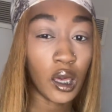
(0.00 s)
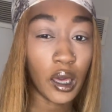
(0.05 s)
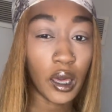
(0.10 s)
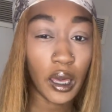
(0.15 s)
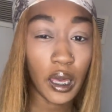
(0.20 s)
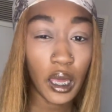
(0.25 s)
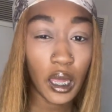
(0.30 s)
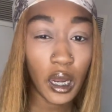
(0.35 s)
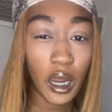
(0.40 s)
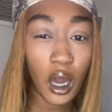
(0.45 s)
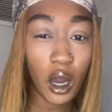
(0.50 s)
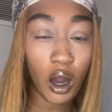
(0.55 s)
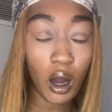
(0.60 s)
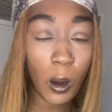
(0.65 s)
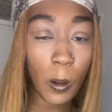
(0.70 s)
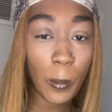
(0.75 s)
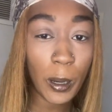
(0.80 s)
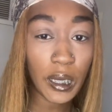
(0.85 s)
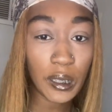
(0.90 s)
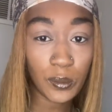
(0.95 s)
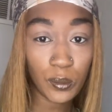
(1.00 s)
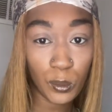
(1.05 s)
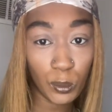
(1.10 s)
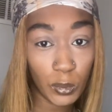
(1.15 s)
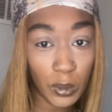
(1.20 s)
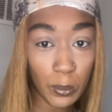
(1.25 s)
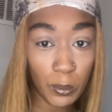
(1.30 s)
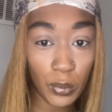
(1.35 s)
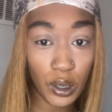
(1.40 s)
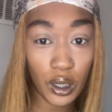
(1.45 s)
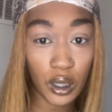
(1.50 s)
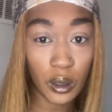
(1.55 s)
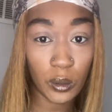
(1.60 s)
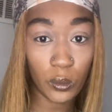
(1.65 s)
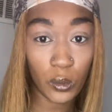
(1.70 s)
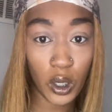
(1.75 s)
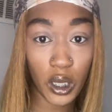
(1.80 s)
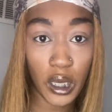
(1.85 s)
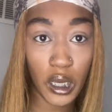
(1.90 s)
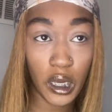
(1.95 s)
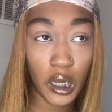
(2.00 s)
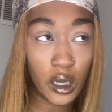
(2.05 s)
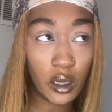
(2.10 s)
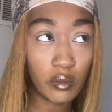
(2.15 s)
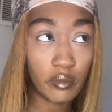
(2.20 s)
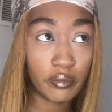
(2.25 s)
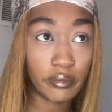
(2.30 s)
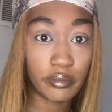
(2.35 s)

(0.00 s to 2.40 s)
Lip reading: And I always remember when,